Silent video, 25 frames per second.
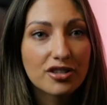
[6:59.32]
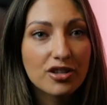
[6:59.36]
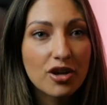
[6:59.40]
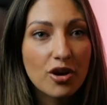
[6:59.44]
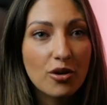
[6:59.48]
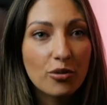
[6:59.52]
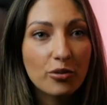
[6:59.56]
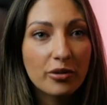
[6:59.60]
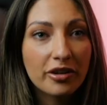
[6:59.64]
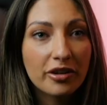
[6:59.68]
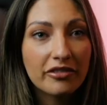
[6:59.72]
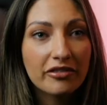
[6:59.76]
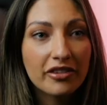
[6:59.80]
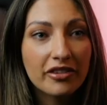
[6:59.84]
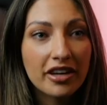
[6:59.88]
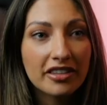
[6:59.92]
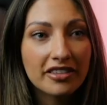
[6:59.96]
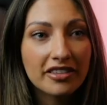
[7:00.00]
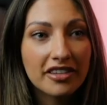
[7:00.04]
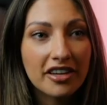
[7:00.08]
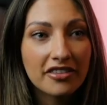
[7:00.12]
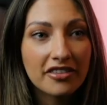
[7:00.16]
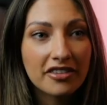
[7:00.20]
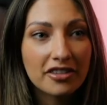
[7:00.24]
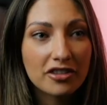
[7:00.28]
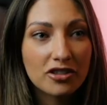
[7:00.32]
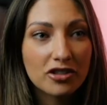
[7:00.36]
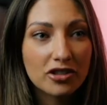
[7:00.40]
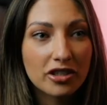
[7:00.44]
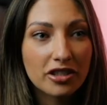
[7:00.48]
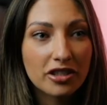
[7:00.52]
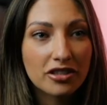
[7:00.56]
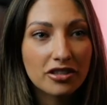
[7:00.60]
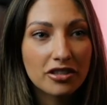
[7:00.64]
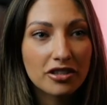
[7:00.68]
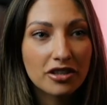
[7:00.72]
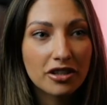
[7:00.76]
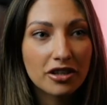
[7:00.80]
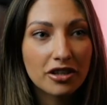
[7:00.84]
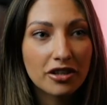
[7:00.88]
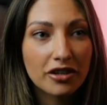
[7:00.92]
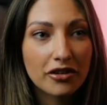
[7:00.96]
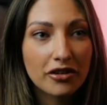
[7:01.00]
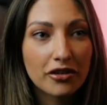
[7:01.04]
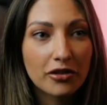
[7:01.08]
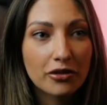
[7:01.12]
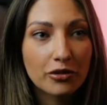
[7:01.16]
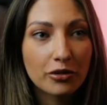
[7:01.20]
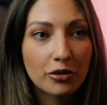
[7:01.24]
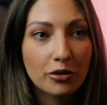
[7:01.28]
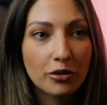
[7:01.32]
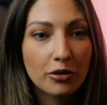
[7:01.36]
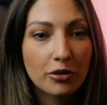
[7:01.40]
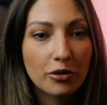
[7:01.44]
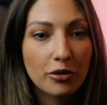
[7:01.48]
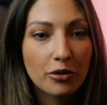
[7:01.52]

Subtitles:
we found out the gender through